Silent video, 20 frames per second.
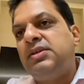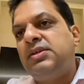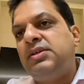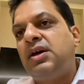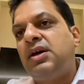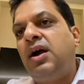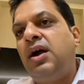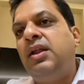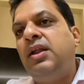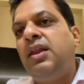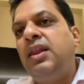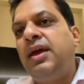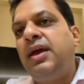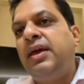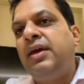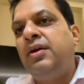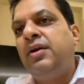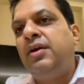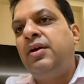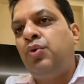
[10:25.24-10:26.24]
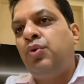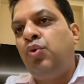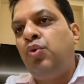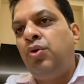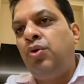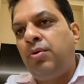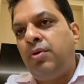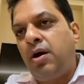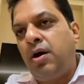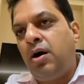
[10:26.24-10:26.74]
there is an underlying
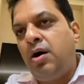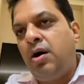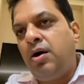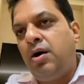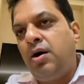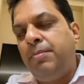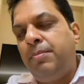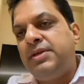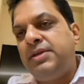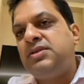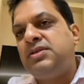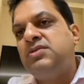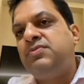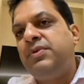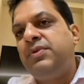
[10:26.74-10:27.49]
rule basis